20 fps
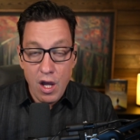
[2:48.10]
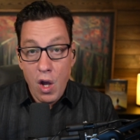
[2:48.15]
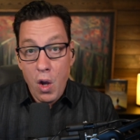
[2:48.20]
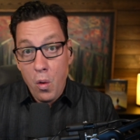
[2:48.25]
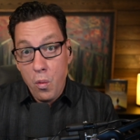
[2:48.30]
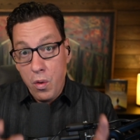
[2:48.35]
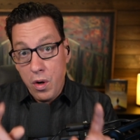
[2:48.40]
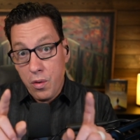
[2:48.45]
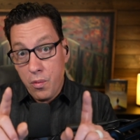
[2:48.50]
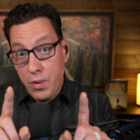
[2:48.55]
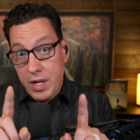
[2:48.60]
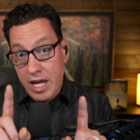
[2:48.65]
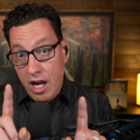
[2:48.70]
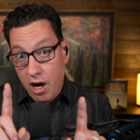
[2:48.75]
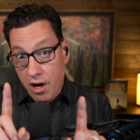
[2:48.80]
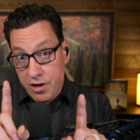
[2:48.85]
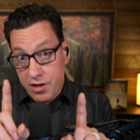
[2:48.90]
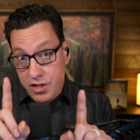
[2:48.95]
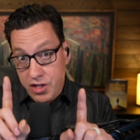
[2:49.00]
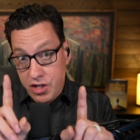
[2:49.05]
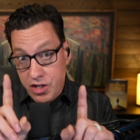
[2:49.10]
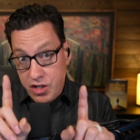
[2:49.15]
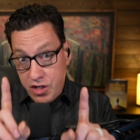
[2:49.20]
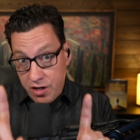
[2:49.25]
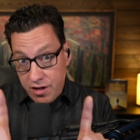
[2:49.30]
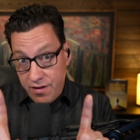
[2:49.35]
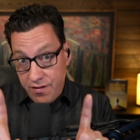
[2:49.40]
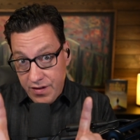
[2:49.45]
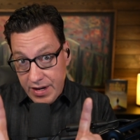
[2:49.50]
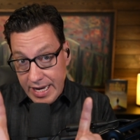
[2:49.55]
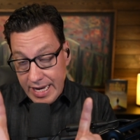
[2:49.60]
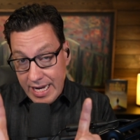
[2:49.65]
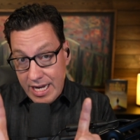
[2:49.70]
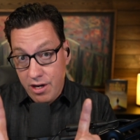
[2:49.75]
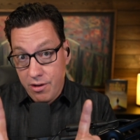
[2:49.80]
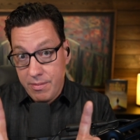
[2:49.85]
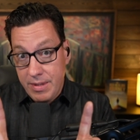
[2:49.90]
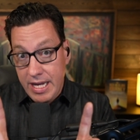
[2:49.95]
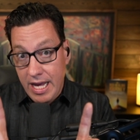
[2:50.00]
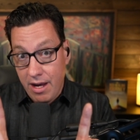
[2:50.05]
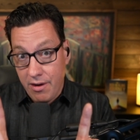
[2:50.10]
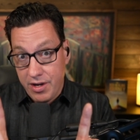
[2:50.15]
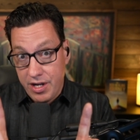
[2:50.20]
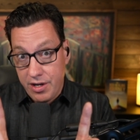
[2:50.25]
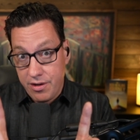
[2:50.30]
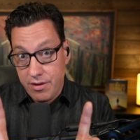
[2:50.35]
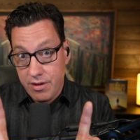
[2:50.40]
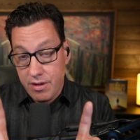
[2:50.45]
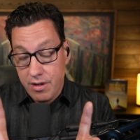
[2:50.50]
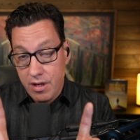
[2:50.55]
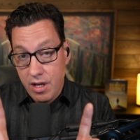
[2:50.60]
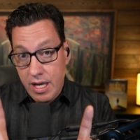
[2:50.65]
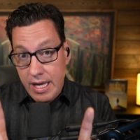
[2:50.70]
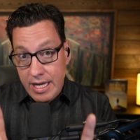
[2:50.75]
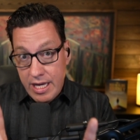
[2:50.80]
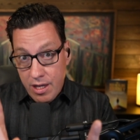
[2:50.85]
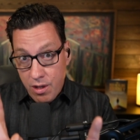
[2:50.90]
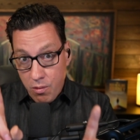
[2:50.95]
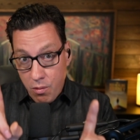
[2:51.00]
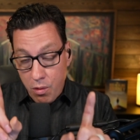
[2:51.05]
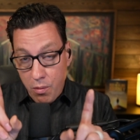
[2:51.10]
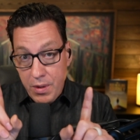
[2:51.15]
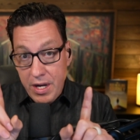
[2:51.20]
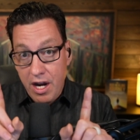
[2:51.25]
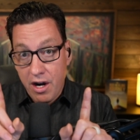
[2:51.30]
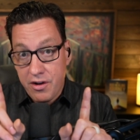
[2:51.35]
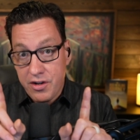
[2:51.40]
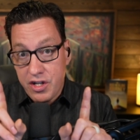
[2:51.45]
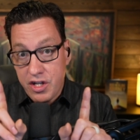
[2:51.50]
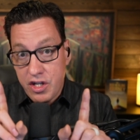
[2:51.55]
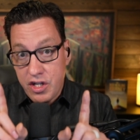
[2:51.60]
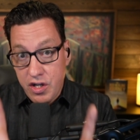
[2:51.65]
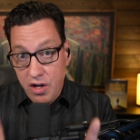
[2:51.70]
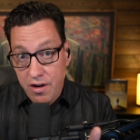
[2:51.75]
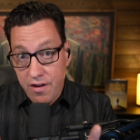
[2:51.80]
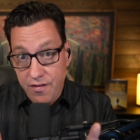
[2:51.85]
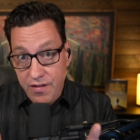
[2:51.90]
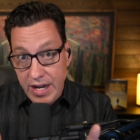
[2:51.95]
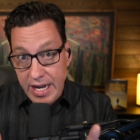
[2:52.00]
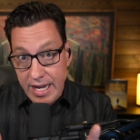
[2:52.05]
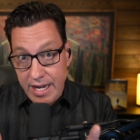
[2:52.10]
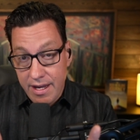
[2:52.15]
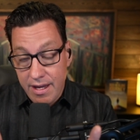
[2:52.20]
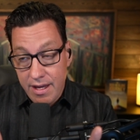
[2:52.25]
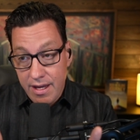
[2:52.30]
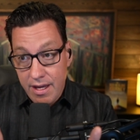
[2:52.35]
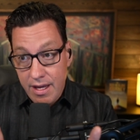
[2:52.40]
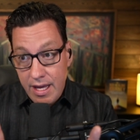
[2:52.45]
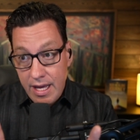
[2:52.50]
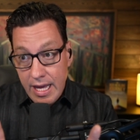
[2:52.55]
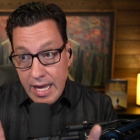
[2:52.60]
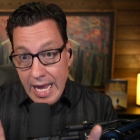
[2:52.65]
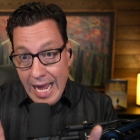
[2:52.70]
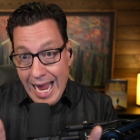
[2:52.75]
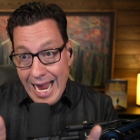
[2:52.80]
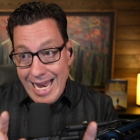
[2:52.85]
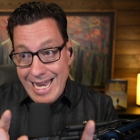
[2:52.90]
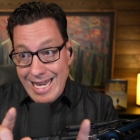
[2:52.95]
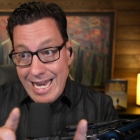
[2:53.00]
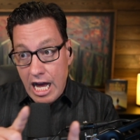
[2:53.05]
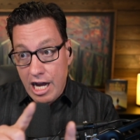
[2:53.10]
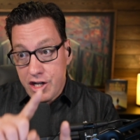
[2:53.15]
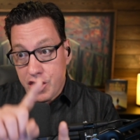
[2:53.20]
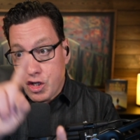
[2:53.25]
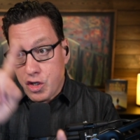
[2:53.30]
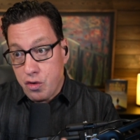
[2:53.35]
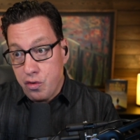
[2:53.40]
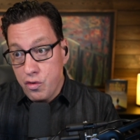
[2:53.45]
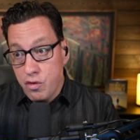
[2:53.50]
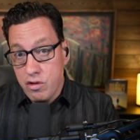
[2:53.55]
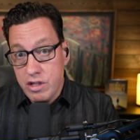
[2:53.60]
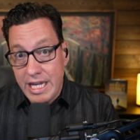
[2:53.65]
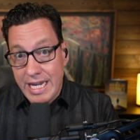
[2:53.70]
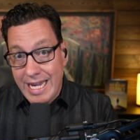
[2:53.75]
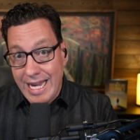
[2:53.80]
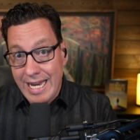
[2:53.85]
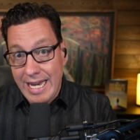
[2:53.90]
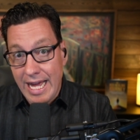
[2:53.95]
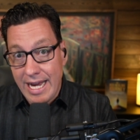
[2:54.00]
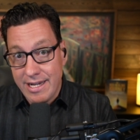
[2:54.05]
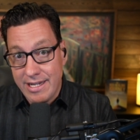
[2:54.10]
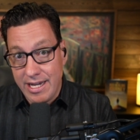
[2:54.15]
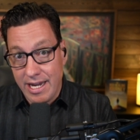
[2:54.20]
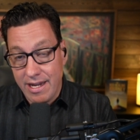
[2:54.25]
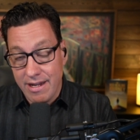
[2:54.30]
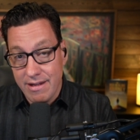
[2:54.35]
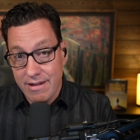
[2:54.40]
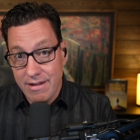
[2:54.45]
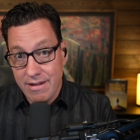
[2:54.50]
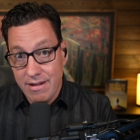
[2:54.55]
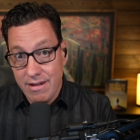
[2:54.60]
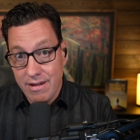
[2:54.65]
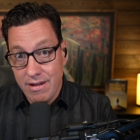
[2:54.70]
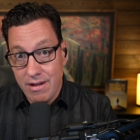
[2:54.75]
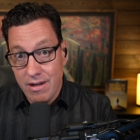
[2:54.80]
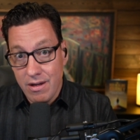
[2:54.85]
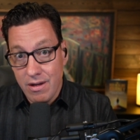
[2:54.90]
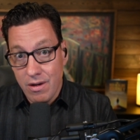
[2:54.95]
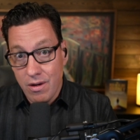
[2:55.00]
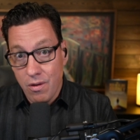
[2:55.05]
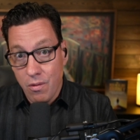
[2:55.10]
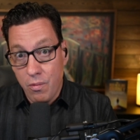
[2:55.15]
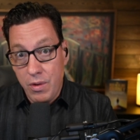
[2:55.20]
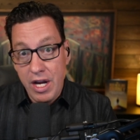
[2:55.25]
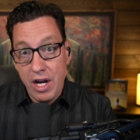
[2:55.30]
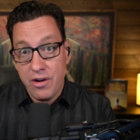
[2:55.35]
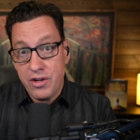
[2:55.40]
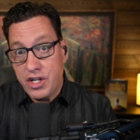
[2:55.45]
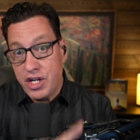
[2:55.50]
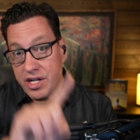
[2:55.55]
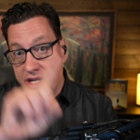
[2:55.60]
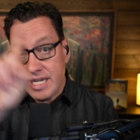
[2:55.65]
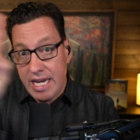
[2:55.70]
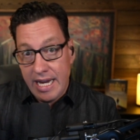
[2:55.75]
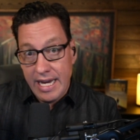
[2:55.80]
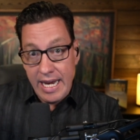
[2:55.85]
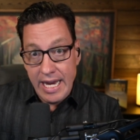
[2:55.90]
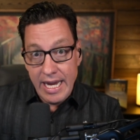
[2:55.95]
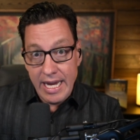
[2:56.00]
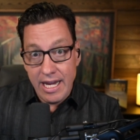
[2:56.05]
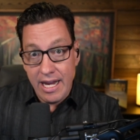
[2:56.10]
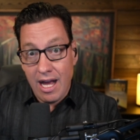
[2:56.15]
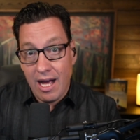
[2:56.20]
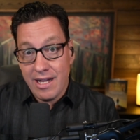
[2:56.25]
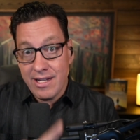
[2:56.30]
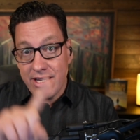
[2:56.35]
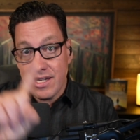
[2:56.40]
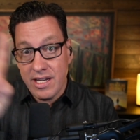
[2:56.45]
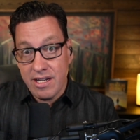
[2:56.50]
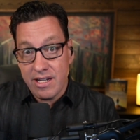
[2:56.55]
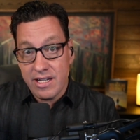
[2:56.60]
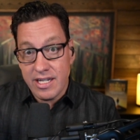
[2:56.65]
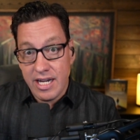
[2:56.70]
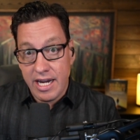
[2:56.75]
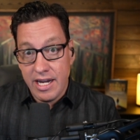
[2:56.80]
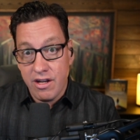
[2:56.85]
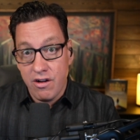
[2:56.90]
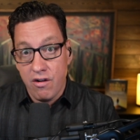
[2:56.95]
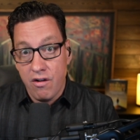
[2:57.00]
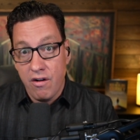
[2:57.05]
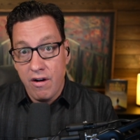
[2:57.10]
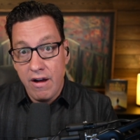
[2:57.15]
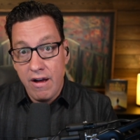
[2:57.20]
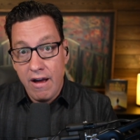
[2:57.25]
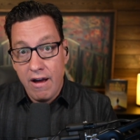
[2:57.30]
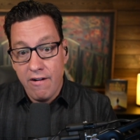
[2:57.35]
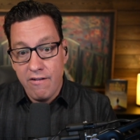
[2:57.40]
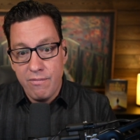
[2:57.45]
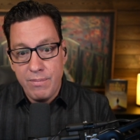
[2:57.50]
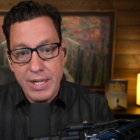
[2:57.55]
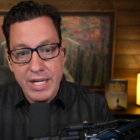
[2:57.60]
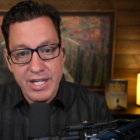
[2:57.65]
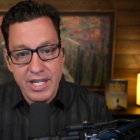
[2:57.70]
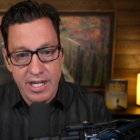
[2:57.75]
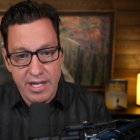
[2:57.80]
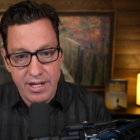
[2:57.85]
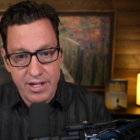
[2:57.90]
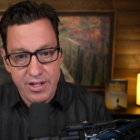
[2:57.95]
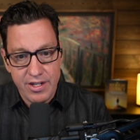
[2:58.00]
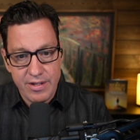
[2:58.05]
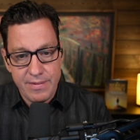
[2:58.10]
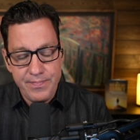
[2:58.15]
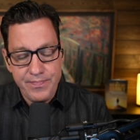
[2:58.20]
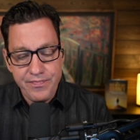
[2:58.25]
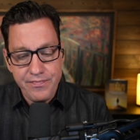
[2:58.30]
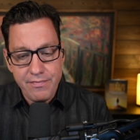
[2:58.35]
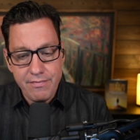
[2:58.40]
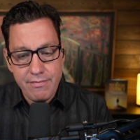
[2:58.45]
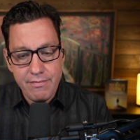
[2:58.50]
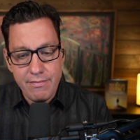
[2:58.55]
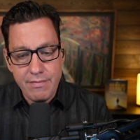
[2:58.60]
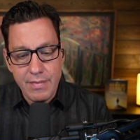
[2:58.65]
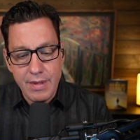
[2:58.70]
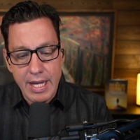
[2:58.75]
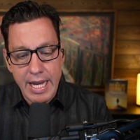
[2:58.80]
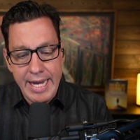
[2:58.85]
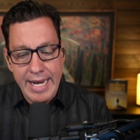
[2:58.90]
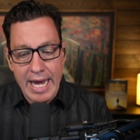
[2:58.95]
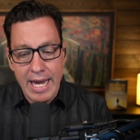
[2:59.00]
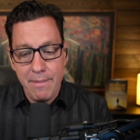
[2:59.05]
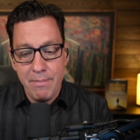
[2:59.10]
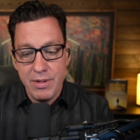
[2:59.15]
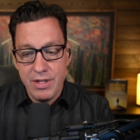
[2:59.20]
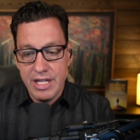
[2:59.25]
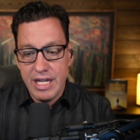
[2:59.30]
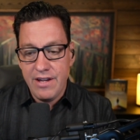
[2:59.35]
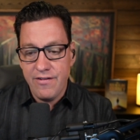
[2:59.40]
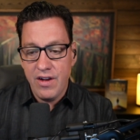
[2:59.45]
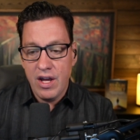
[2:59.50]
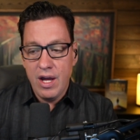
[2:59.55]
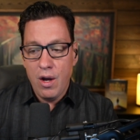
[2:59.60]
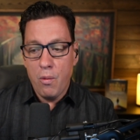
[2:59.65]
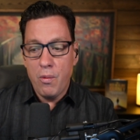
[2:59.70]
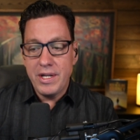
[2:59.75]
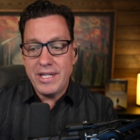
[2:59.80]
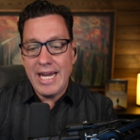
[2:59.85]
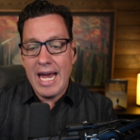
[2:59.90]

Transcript: where we are serving, hear me out here, where we are serving and not truly connecting. We are just in a constant cycle of busyness. And I believe what's